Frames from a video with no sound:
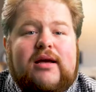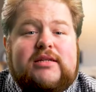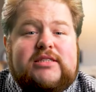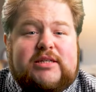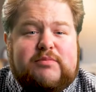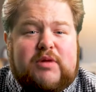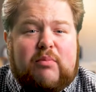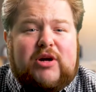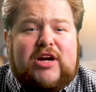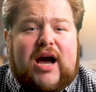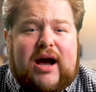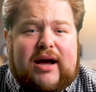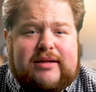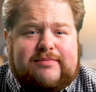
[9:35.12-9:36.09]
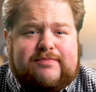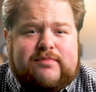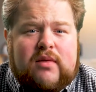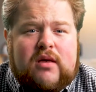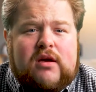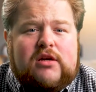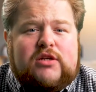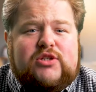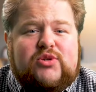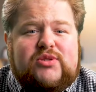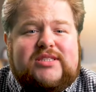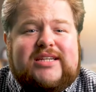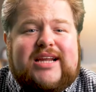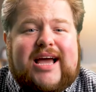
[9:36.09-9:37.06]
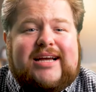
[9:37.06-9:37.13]
Tip number 9,
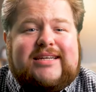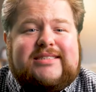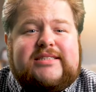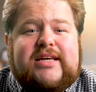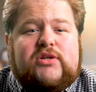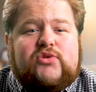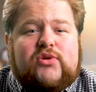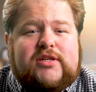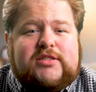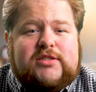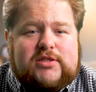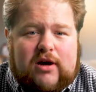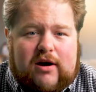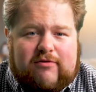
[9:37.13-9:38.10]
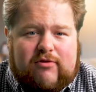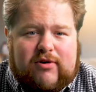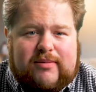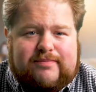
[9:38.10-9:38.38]
Using a scheduling software.